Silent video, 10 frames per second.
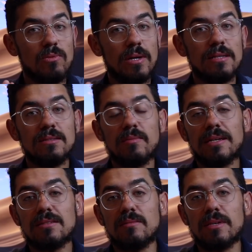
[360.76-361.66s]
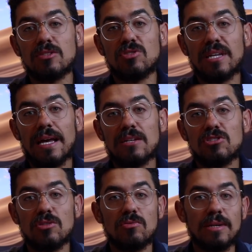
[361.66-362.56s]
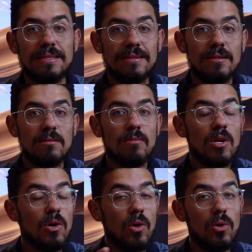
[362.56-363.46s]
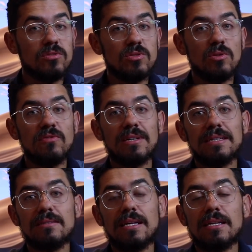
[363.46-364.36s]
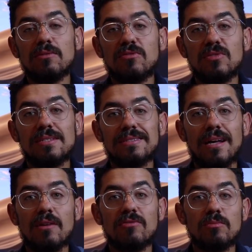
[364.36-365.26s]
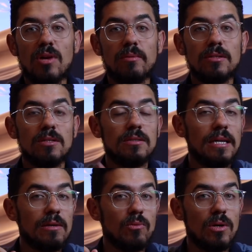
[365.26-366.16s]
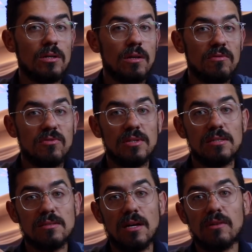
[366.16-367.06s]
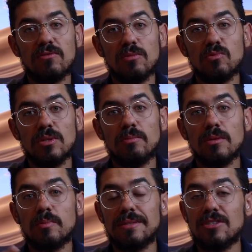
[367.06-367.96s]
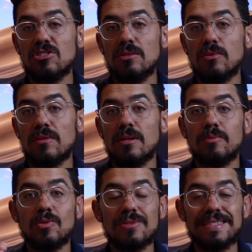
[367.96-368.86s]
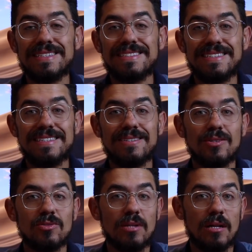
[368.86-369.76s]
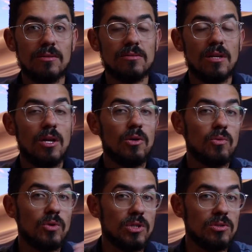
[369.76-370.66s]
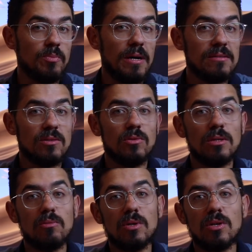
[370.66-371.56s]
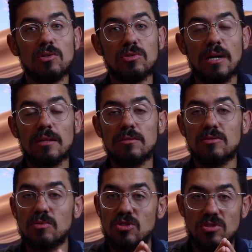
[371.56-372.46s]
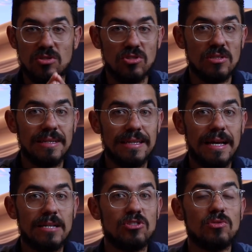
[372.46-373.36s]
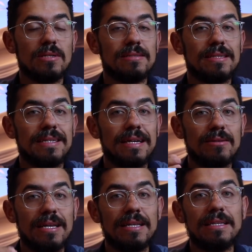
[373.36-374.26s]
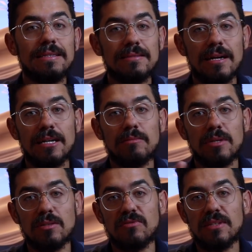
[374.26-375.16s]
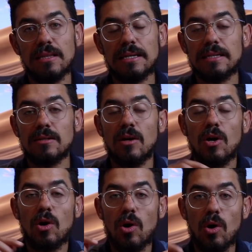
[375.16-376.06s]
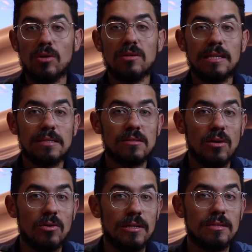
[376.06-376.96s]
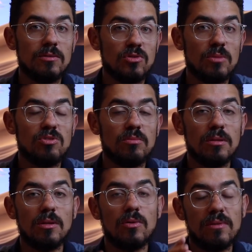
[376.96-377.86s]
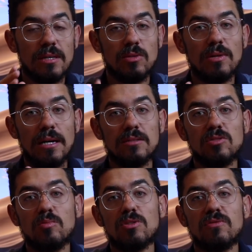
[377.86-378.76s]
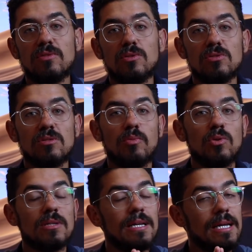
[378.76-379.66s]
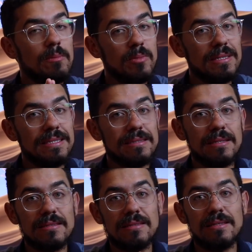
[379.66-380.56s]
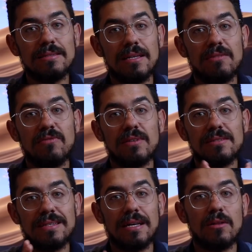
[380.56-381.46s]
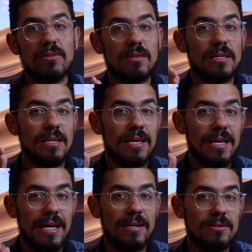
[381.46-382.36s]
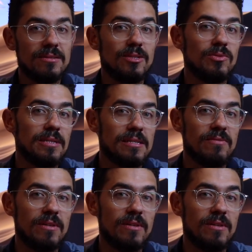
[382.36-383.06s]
way to make some extra cash right there. Also, don't forget to get your free stock from Robinhood and one free stock from Webull, potentially worth up to $1,600 when you deposit only $100, which is just like cash. You can take it out anytime you feel like it. All the links are in the description below. Thank you guys so much for your support. Please stay safe, stay healthy, and I'll see you in the next